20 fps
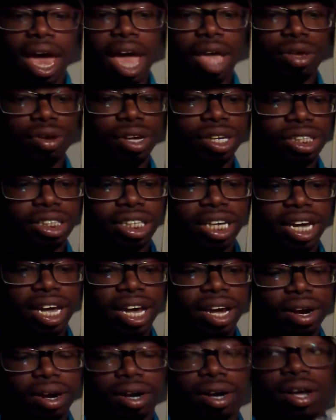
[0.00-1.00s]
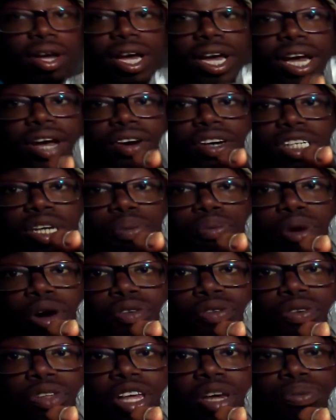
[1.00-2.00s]
And you can see here, here's a
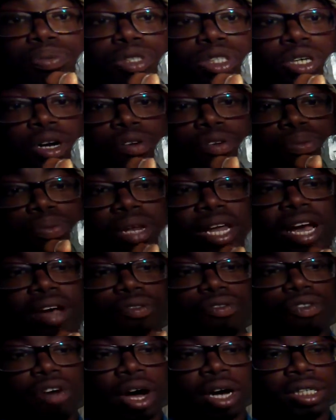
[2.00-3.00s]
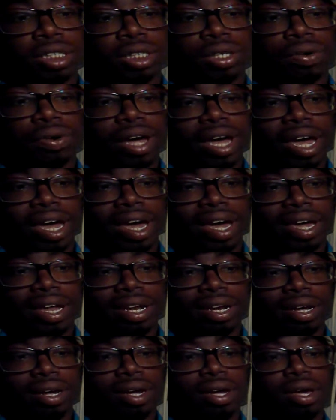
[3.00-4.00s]
perfectly preserved plant fossil
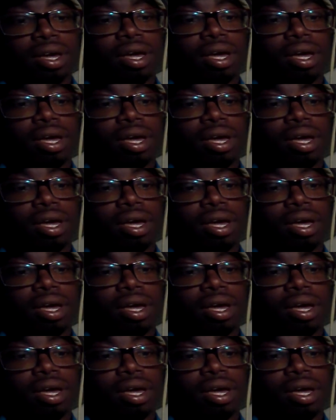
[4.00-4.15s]
in